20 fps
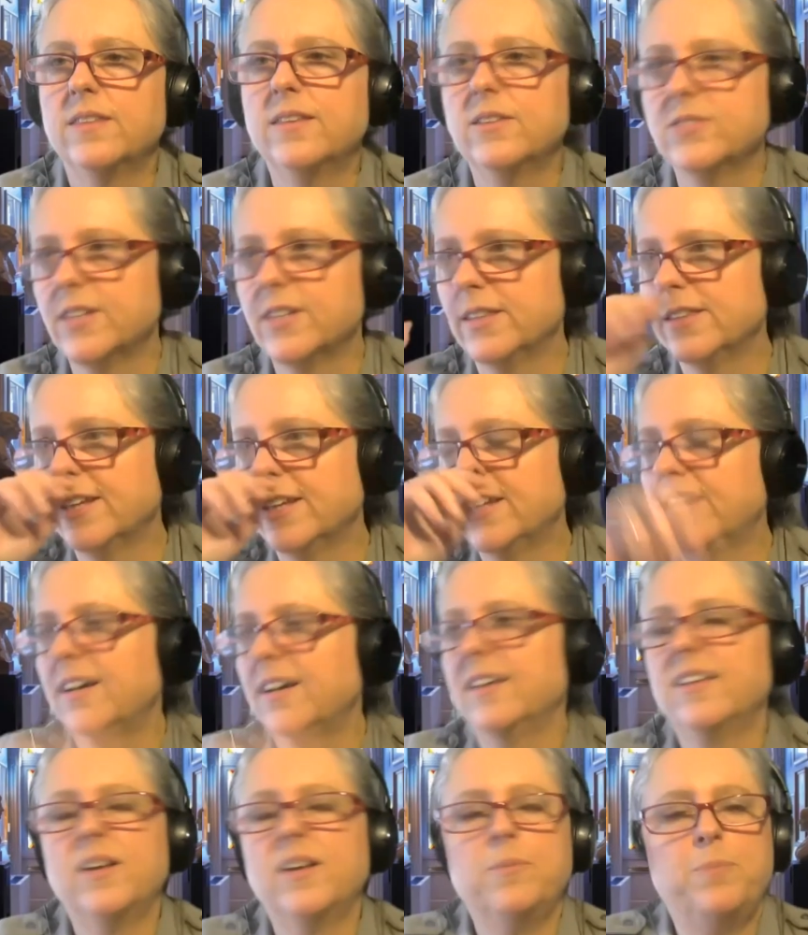there's a link
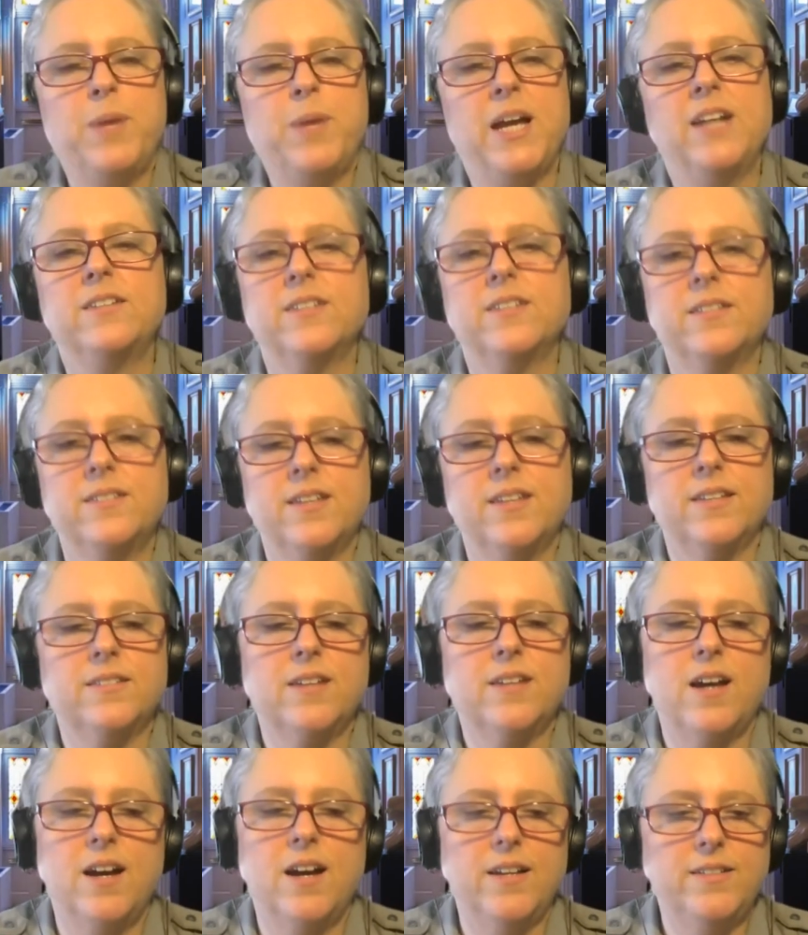on that page that says
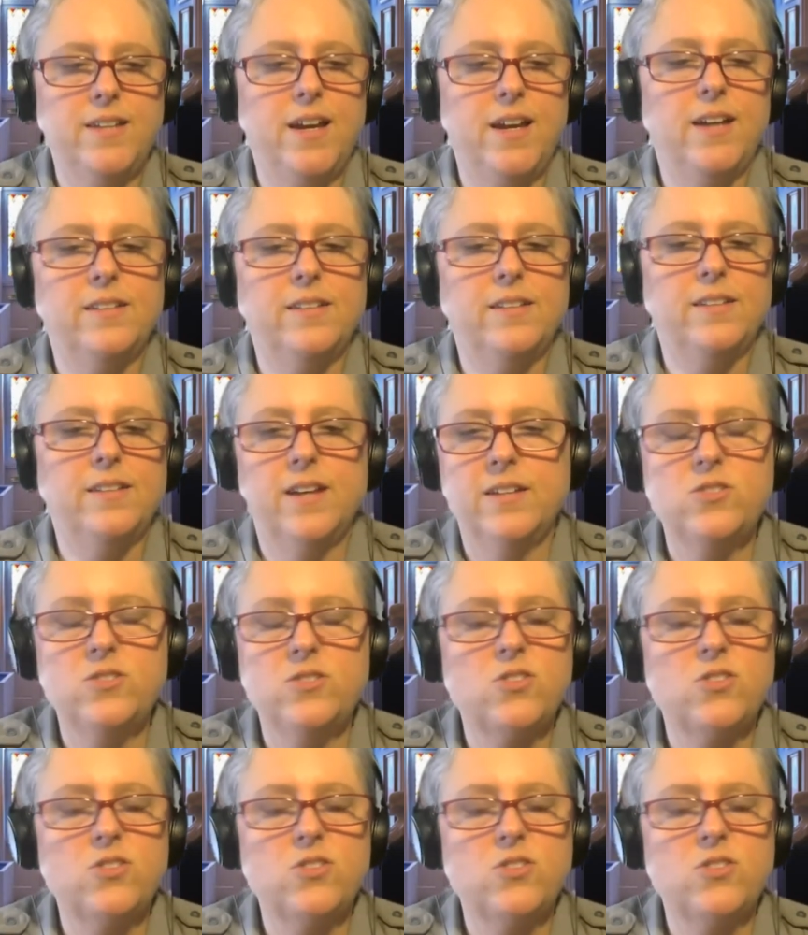contact us.